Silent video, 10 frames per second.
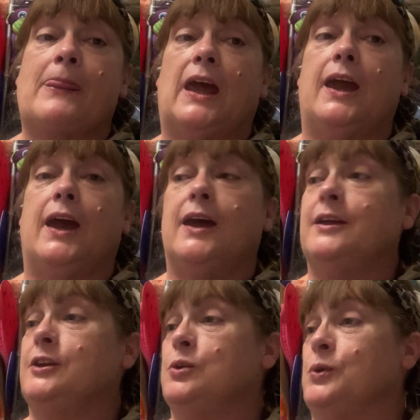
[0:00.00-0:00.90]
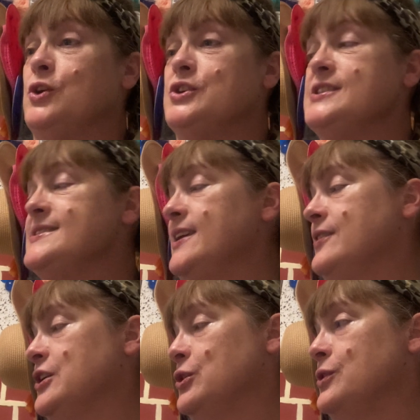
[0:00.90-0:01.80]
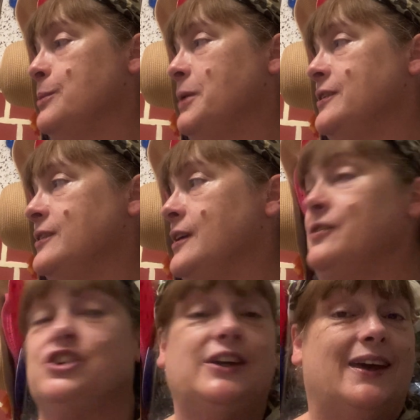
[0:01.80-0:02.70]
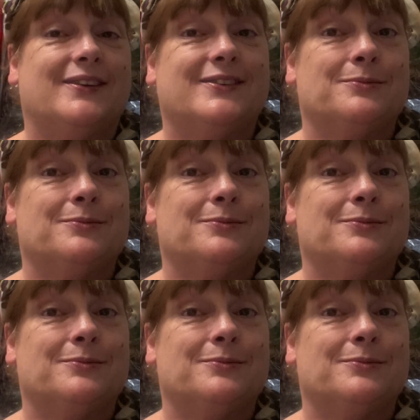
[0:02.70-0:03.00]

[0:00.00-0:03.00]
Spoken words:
And we are just giving her the best life she has.